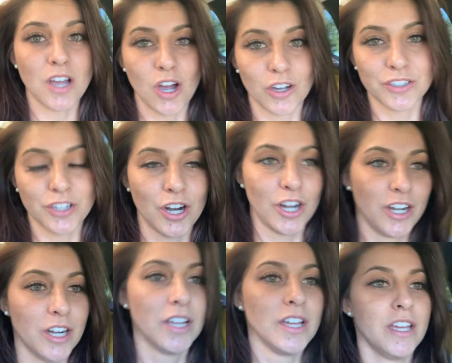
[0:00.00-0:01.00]
Hogs
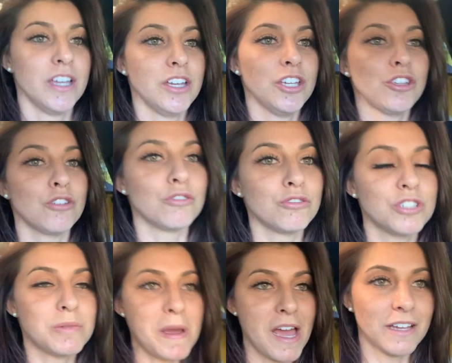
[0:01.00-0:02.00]
are
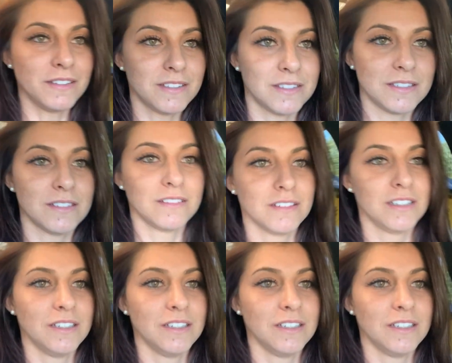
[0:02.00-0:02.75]
huge pests